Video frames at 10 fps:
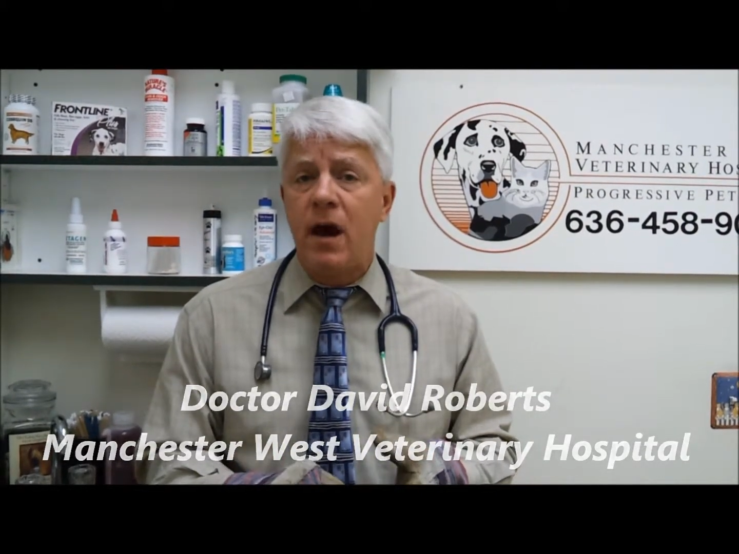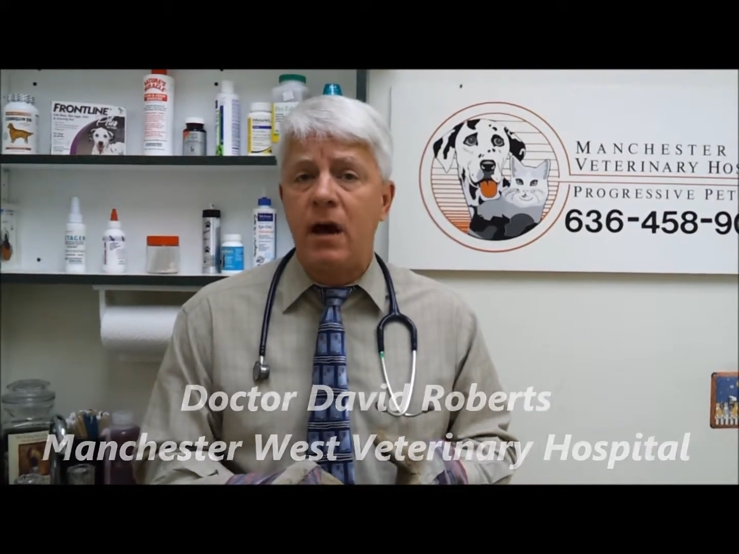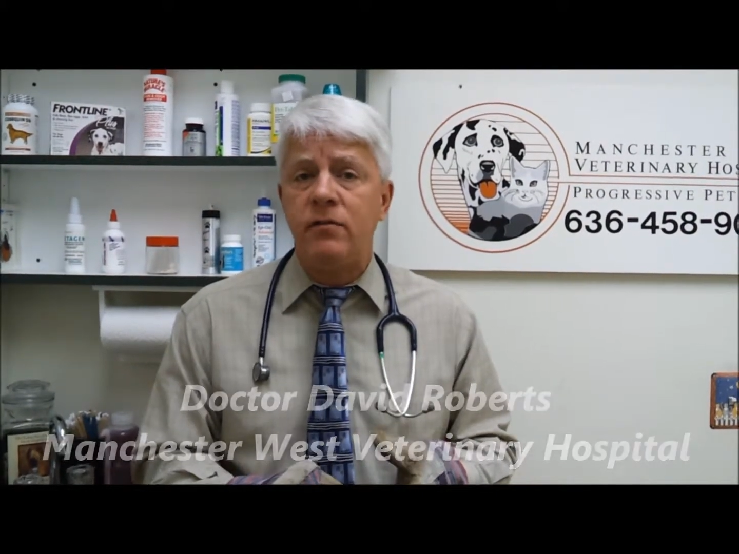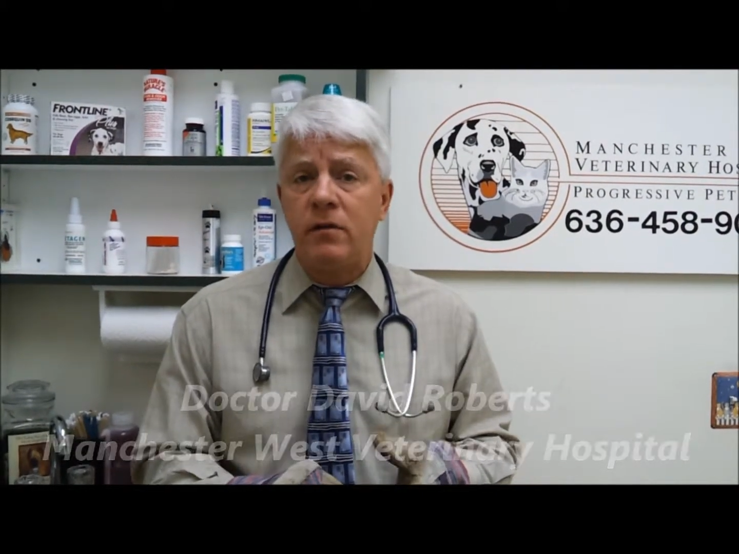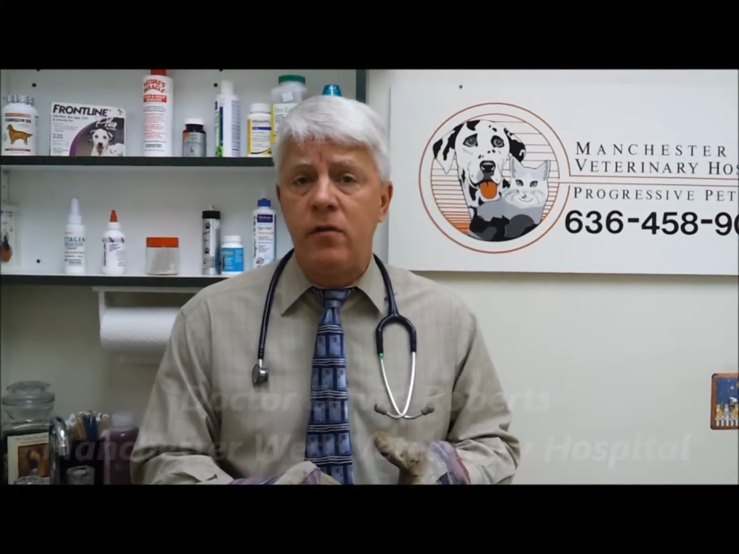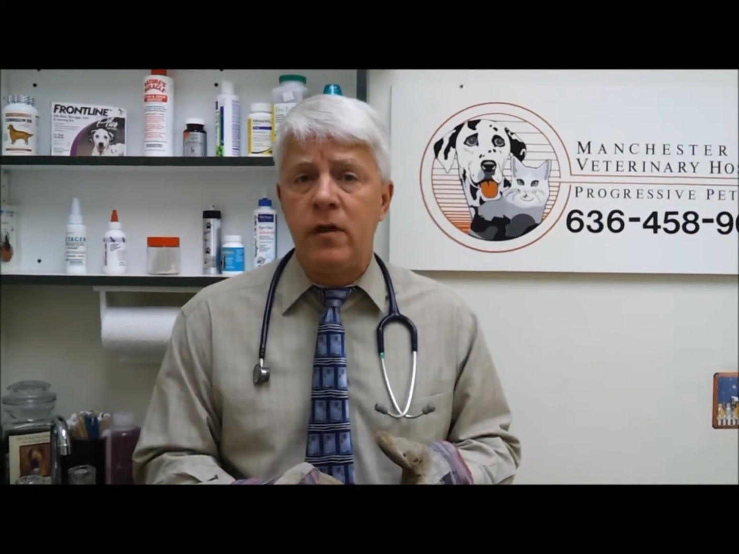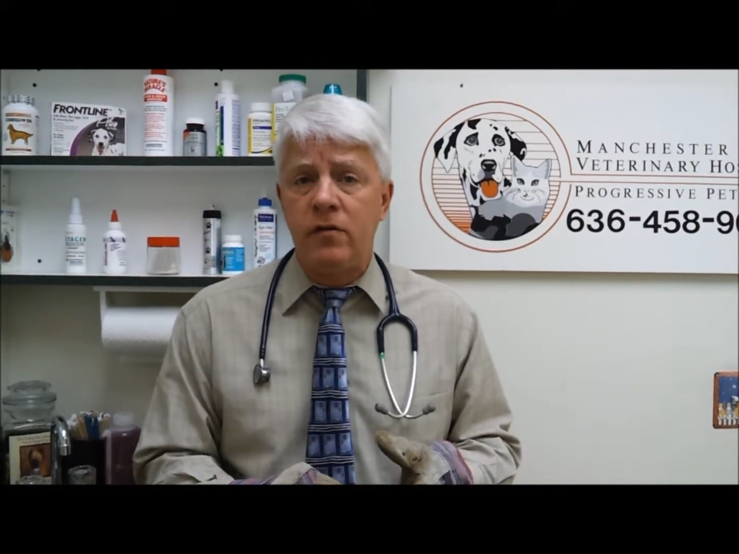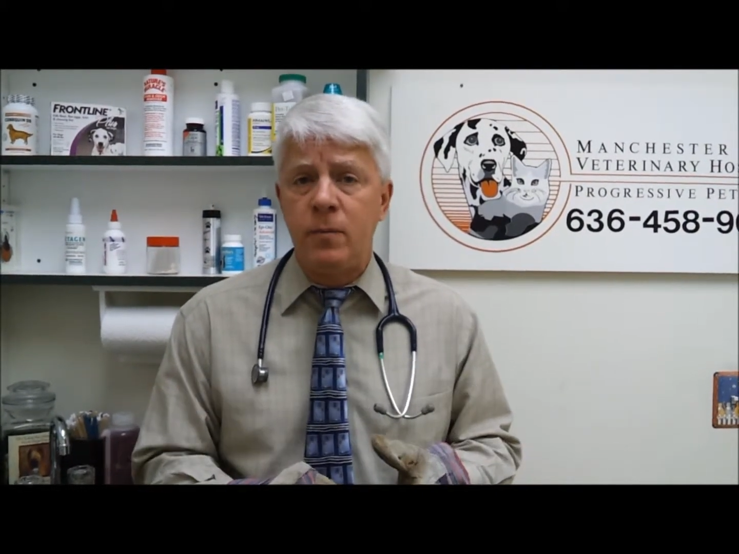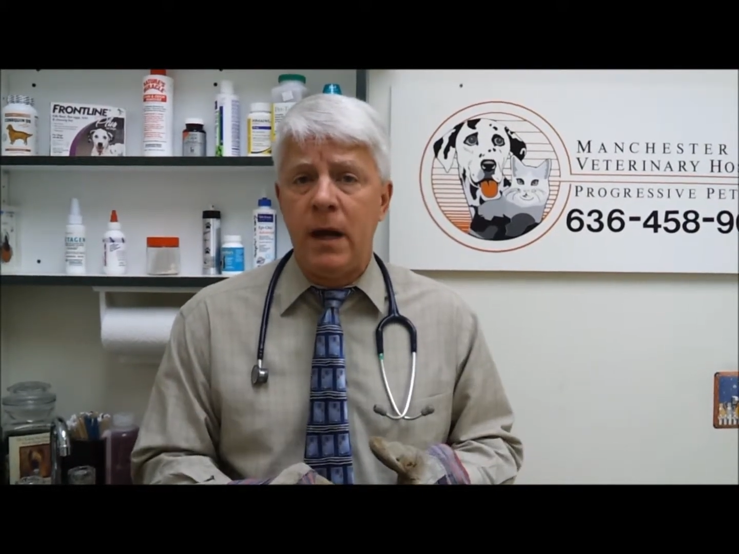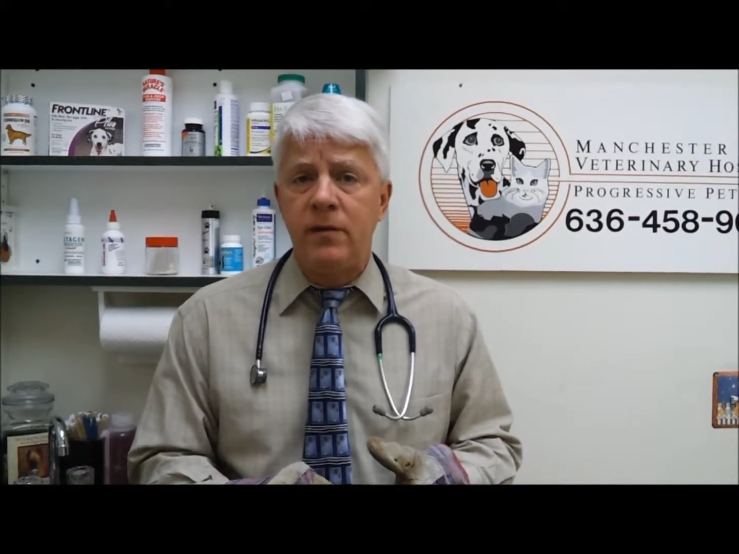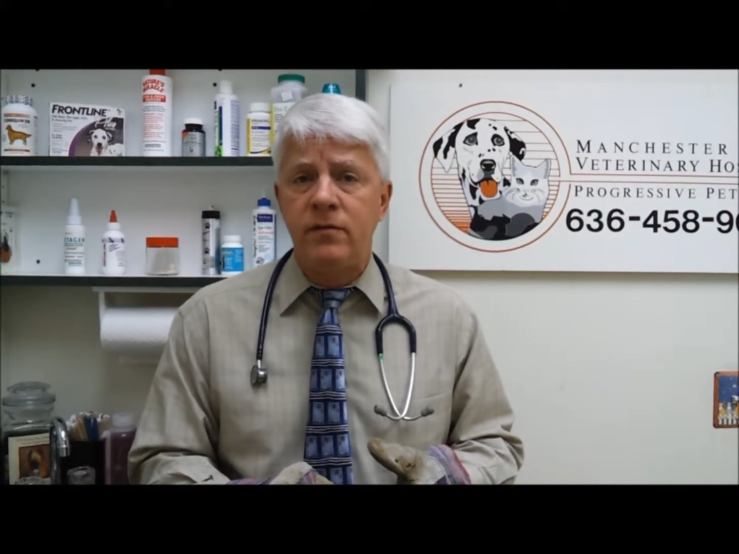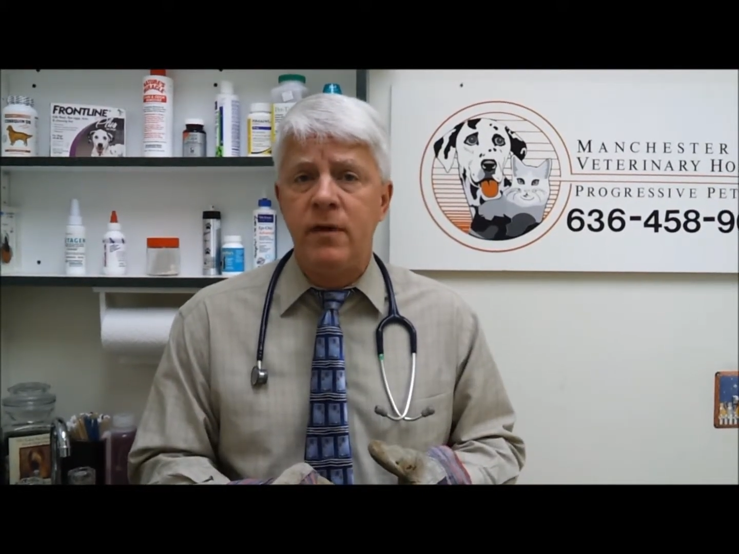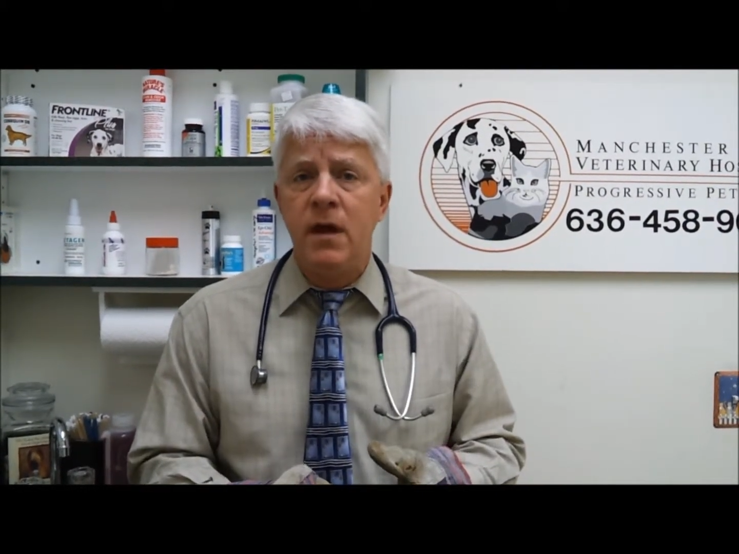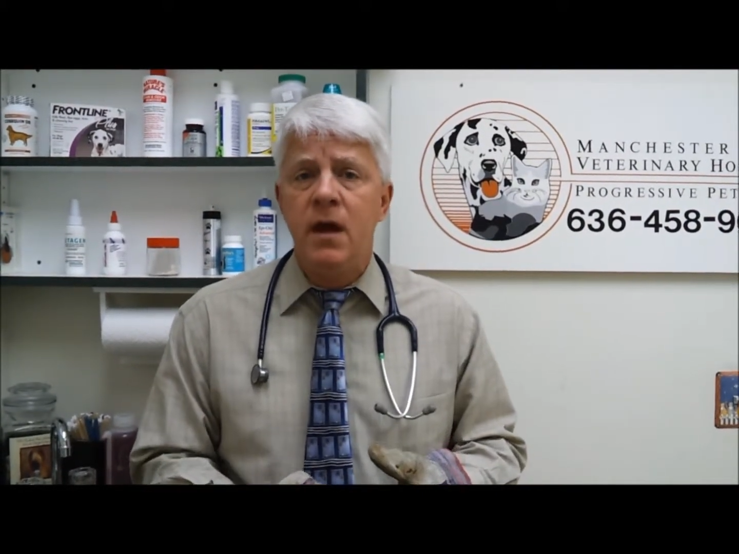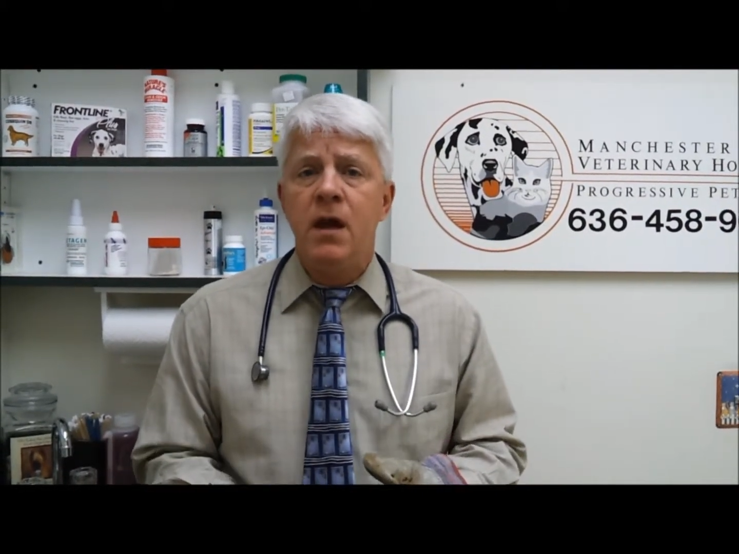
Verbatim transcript: toxic to these pets.